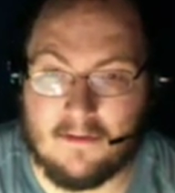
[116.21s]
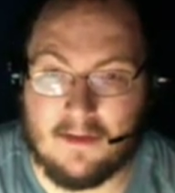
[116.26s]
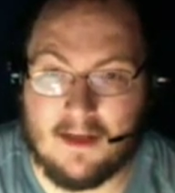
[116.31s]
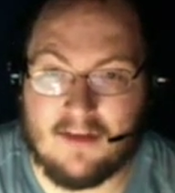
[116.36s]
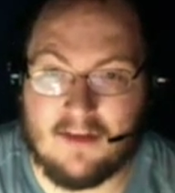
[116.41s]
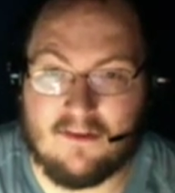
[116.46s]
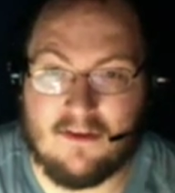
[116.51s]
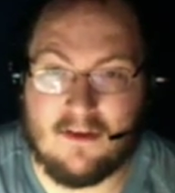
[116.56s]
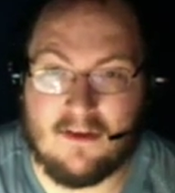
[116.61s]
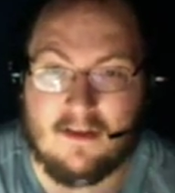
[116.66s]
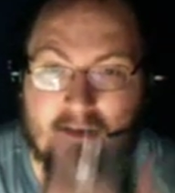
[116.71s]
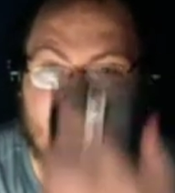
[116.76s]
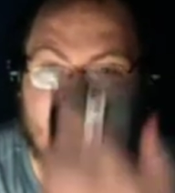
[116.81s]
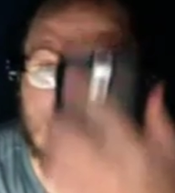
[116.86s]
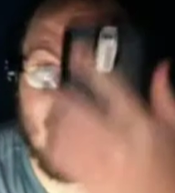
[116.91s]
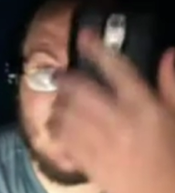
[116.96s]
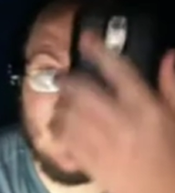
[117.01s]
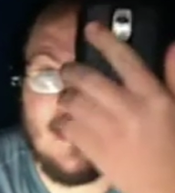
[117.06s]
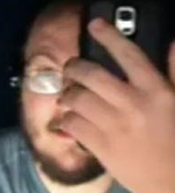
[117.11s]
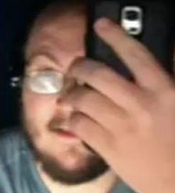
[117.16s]
As you can
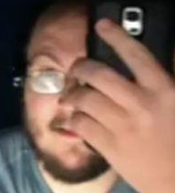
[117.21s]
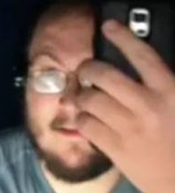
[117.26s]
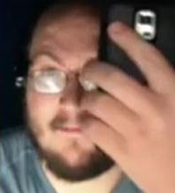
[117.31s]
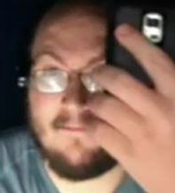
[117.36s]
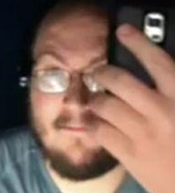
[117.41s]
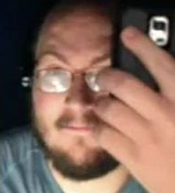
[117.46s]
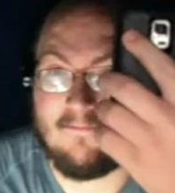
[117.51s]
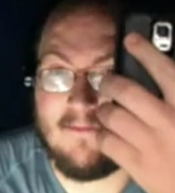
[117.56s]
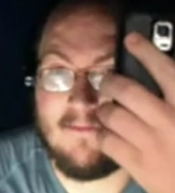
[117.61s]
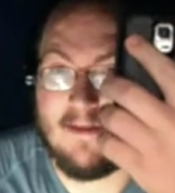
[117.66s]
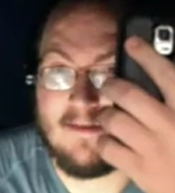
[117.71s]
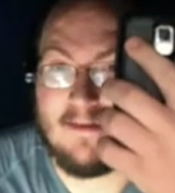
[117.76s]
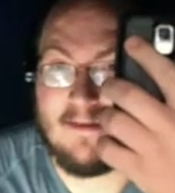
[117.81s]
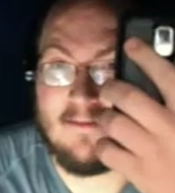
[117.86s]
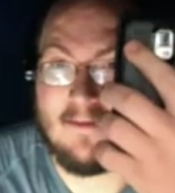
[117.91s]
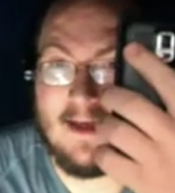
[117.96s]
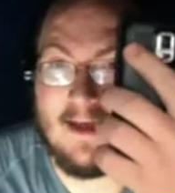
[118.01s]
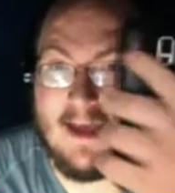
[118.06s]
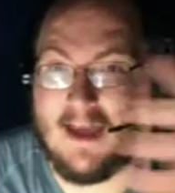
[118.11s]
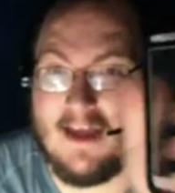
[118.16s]
see, it fits in
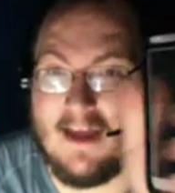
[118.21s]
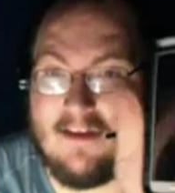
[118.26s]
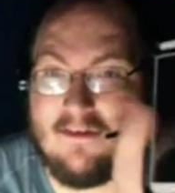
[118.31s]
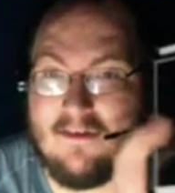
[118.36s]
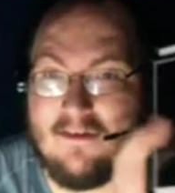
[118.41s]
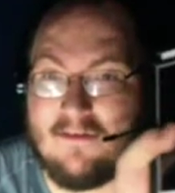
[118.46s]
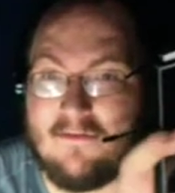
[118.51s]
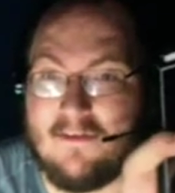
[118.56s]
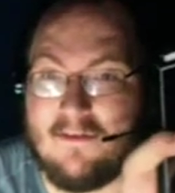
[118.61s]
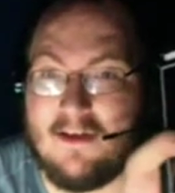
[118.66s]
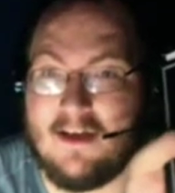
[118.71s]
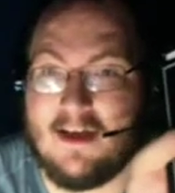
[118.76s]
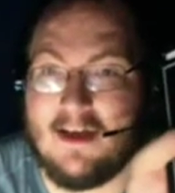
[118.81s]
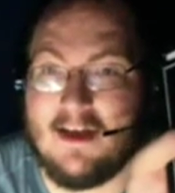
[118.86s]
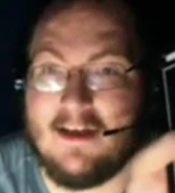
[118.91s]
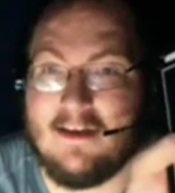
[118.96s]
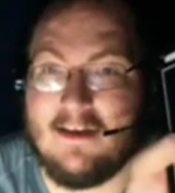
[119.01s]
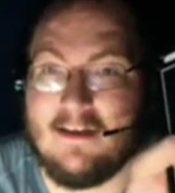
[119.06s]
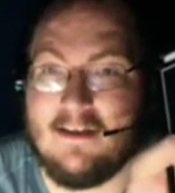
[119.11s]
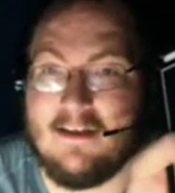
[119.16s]
my hand just
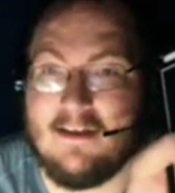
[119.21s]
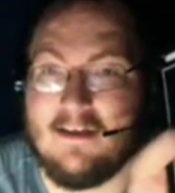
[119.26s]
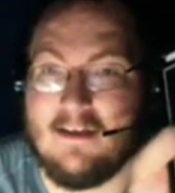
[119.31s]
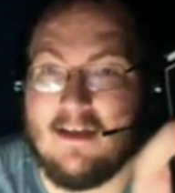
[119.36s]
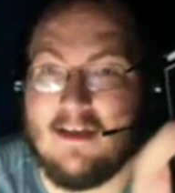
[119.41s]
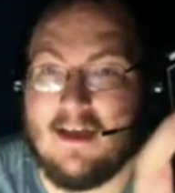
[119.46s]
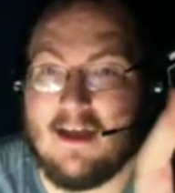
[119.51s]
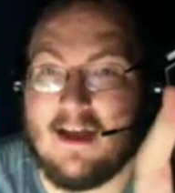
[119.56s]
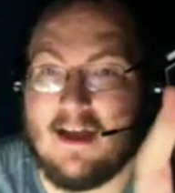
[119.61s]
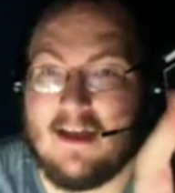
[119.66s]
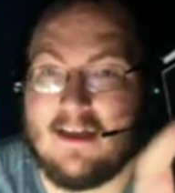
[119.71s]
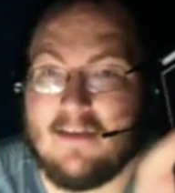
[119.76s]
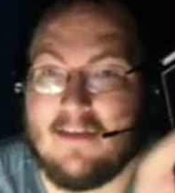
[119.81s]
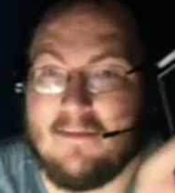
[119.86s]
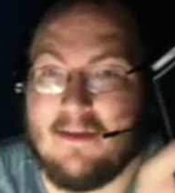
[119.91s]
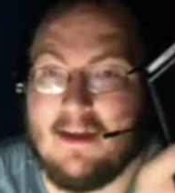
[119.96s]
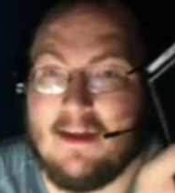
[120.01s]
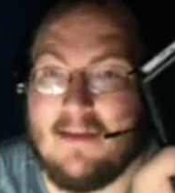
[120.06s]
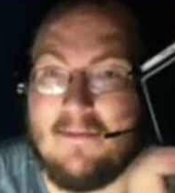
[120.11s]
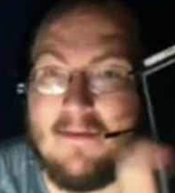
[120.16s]
fine, and I can
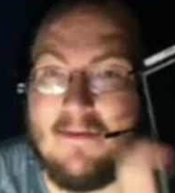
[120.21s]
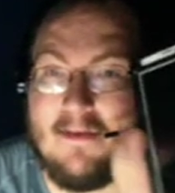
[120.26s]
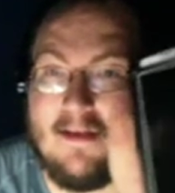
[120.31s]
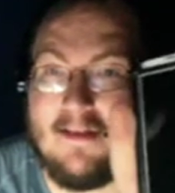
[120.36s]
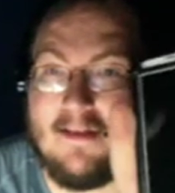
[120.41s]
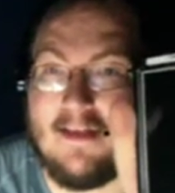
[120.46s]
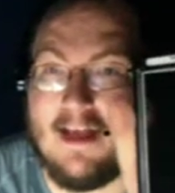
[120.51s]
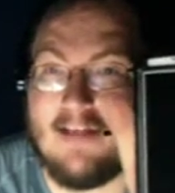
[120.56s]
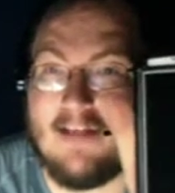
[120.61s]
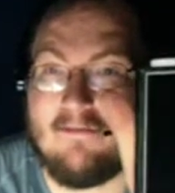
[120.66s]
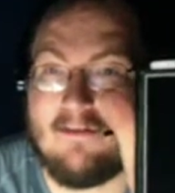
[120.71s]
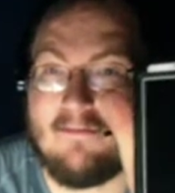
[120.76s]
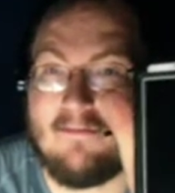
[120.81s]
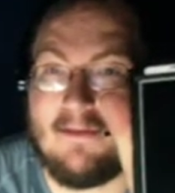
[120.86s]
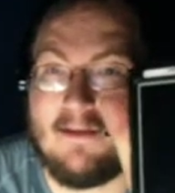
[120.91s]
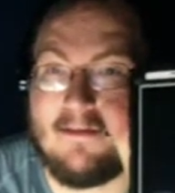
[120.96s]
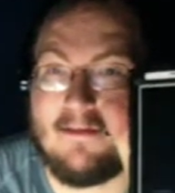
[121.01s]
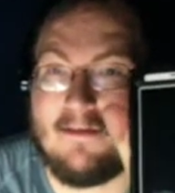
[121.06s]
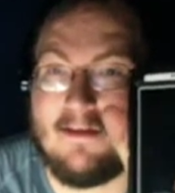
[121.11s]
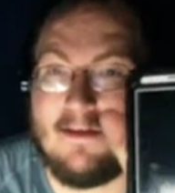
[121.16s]
manipulate things with
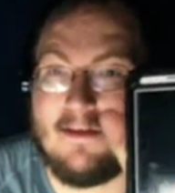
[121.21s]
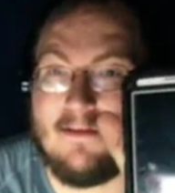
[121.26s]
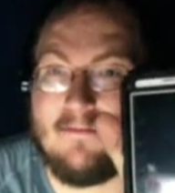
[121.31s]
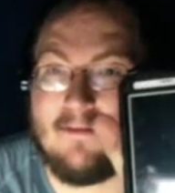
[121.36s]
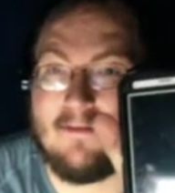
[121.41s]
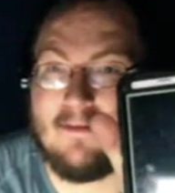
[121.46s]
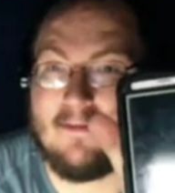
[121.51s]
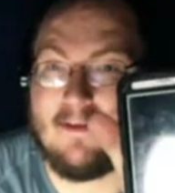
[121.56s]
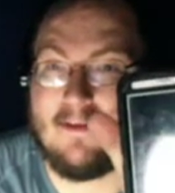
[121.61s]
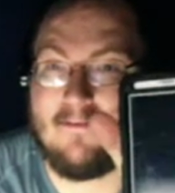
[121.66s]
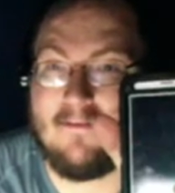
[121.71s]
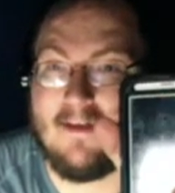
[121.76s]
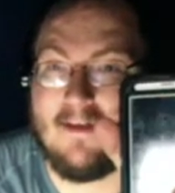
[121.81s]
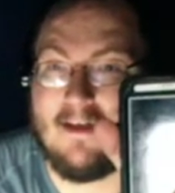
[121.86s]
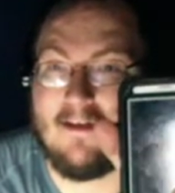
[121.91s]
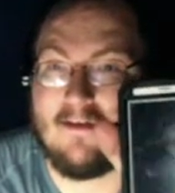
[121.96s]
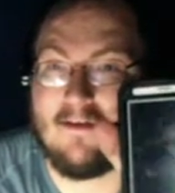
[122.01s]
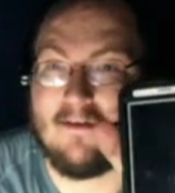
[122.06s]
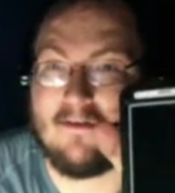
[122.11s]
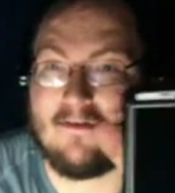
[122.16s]
my thumbs and my
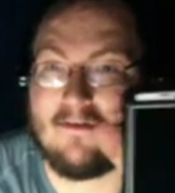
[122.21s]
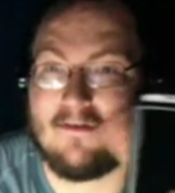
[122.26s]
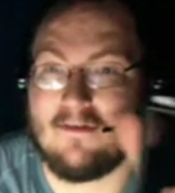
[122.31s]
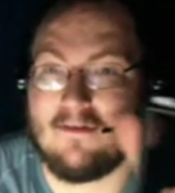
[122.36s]
fingers.